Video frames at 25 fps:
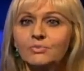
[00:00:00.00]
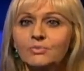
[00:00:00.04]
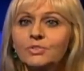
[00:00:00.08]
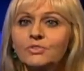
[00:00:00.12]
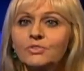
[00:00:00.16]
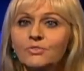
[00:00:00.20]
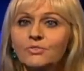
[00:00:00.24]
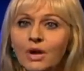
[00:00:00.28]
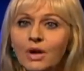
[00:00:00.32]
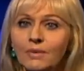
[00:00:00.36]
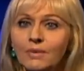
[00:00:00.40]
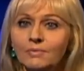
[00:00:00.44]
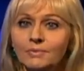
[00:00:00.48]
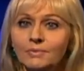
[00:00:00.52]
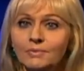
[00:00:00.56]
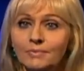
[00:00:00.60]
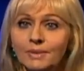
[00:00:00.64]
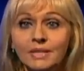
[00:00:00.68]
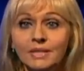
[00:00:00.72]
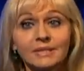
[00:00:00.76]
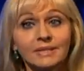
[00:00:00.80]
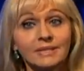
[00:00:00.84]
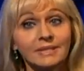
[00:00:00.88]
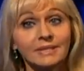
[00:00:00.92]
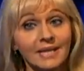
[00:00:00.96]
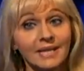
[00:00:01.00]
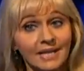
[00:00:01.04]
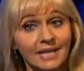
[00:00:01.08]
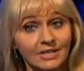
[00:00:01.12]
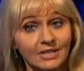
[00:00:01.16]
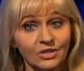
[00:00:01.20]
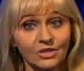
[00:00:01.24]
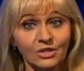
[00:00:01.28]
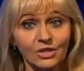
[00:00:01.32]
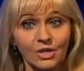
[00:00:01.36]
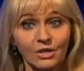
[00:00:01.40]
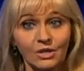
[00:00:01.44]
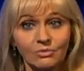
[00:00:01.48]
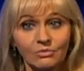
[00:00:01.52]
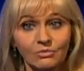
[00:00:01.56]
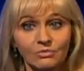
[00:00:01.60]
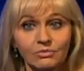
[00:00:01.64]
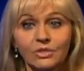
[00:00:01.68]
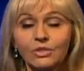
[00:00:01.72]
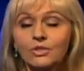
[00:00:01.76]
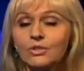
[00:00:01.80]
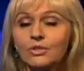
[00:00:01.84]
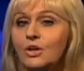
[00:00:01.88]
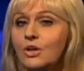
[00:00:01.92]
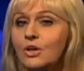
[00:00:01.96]
was dropped because the test showed
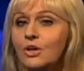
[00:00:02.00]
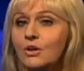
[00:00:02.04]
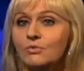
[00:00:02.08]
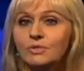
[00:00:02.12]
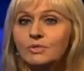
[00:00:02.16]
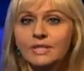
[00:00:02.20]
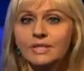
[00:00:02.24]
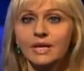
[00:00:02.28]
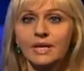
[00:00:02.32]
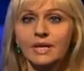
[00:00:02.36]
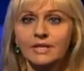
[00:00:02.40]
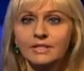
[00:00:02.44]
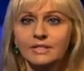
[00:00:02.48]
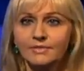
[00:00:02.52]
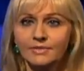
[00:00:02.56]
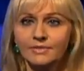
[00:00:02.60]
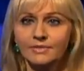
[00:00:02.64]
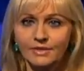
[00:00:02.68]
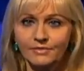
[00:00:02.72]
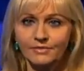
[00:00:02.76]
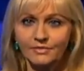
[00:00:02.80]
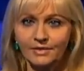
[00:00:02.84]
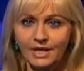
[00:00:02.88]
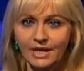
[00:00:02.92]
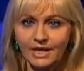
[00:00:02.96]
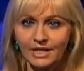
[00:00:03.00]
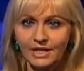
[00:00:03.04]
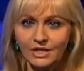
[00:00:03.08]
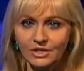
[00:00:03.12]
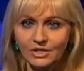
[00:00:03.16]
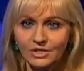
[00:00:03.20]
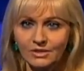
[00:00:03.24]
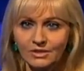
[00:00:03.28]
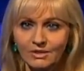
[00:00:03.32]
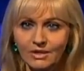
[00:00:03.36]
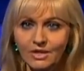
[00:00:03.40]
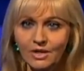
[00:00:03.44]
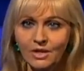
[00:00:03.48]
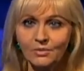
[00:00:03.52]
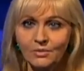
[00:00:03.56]
no signs of suffocation.